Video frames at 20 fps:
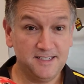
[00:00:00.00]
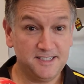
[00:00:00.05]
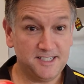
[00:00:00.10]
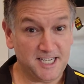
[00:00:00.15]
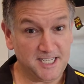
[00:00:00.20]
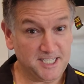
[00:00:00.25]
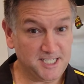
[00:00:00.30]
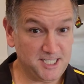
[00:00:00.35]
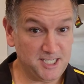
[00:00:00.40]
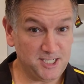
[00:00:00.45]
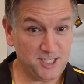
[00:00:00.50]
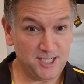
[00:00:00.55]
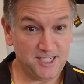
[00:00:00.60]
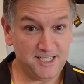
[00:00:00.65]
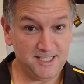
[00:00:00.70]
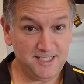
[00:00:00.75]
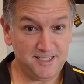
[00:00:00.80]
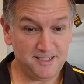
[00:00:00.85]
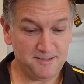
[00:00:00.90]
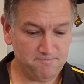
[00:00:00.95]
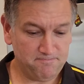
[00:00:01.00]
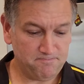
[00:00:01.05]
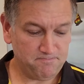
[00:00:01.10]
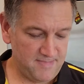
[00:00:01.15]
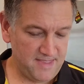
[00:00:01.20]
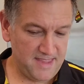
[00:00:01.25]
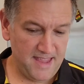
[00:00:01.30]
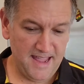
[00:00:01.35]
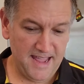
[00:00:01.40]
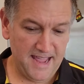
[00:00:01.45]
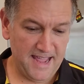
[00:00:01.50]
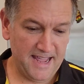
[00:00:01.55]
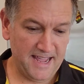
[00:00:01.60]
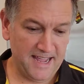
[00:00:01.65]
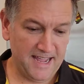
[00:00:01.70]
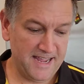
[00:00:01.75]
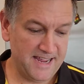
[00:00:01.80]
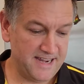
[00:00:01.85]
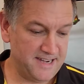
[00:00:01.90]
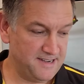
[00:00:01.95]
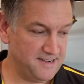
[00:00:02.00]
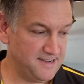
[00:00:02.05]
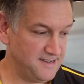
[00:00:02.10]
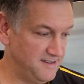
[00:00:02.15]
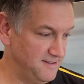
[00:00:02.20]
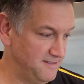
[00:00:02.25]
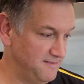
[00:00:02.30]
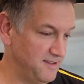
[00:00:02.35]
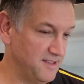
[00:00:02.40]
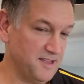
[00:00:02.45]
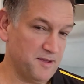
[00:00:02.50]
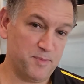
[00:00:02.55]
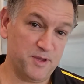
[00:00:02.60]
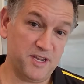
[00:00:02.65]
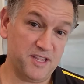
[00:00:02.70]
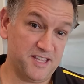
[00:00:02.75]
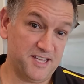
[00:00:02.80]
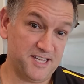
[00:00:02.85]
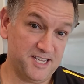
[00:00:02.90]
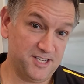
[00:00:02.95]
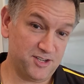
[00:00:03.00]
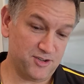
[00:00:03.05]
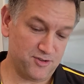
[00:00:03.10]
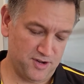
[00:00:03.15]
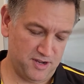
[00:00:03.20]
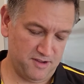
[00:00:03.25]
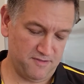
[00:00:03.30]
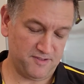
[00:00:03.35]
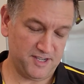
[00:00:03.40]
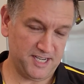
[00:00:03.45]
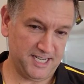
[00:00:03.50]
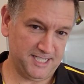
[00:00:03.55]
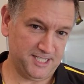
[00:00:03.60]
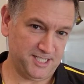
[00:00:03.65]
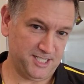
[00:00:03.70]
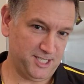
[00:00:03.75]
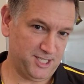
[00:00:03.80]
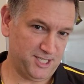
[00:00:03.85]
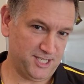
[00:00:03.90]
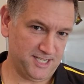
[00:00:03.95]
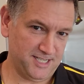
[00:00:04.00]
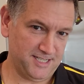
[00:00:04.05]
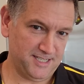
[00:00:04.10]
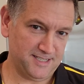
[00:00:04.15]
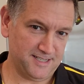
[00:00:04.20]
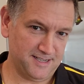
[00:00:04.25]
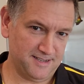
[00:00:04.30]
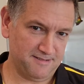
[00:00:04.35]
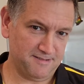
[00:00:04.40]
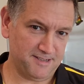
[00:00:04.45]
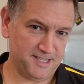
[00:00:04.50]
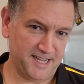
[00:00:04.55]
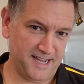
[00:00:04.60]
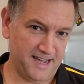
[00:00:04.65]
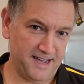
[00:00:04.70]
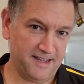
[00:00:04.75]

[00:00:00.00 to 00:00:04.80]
Tasty cheese, and a bit of the history of tasty cheese and